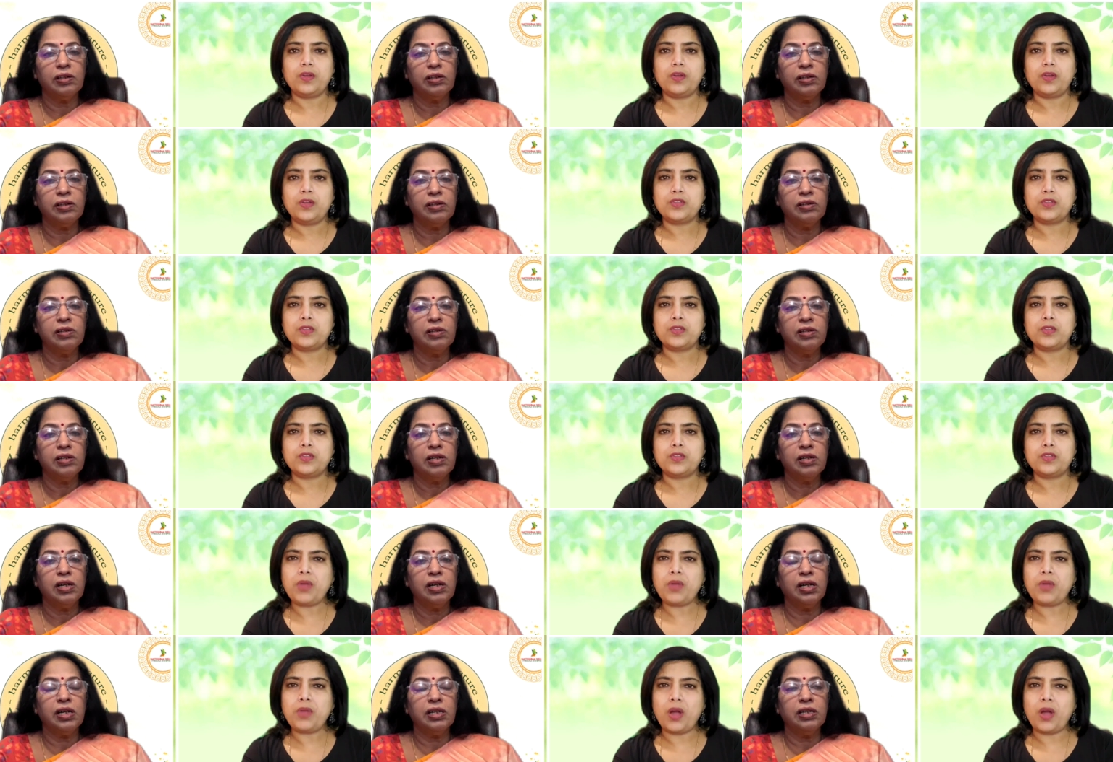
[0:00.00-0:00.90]
Speaker 1: So,
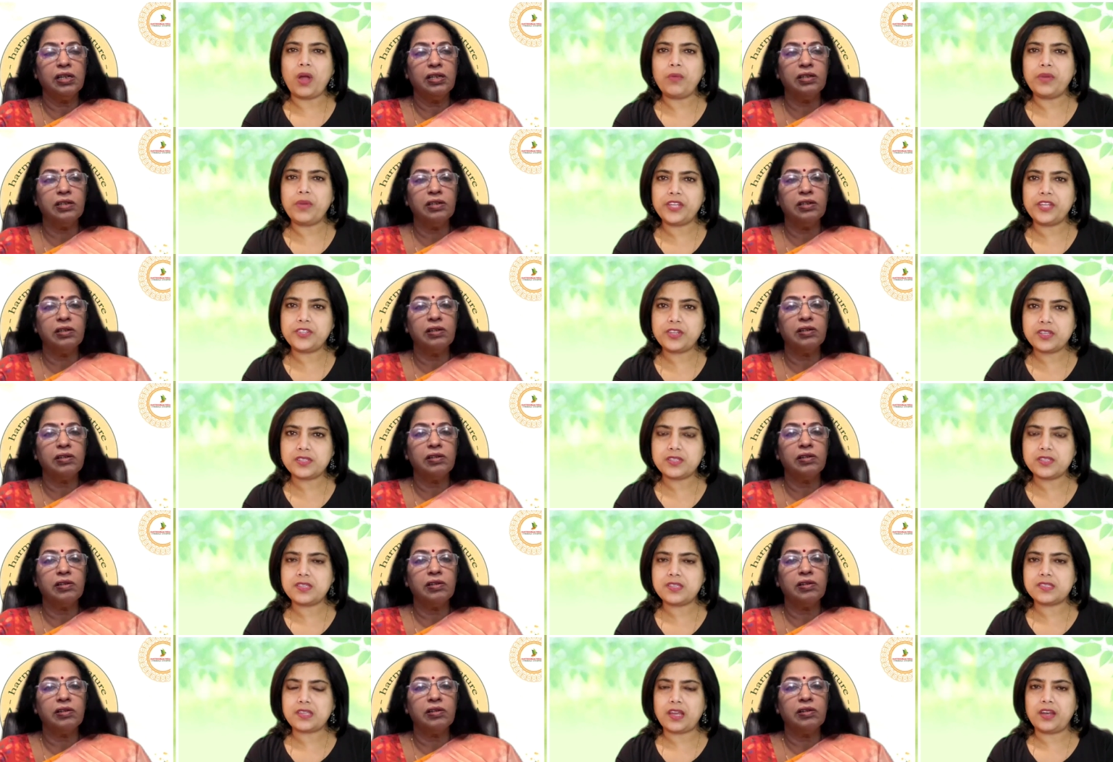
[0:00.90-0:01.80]
how, how and dangerous is
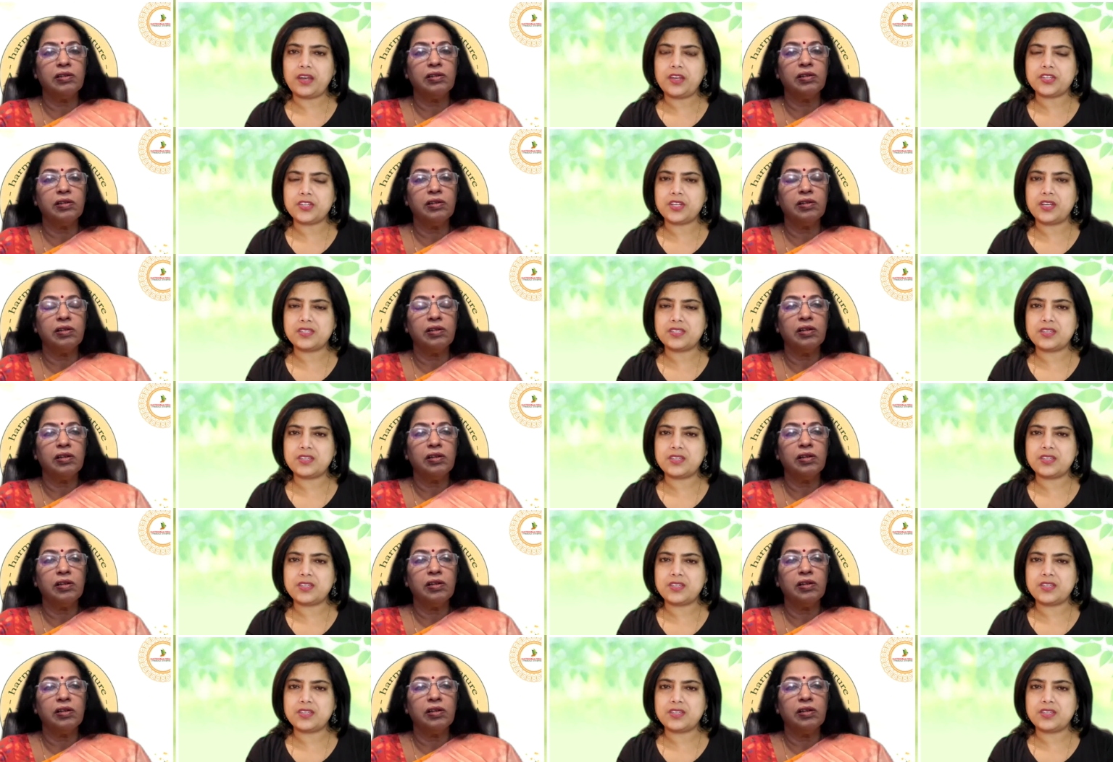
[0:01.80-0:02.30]
this condition? Is it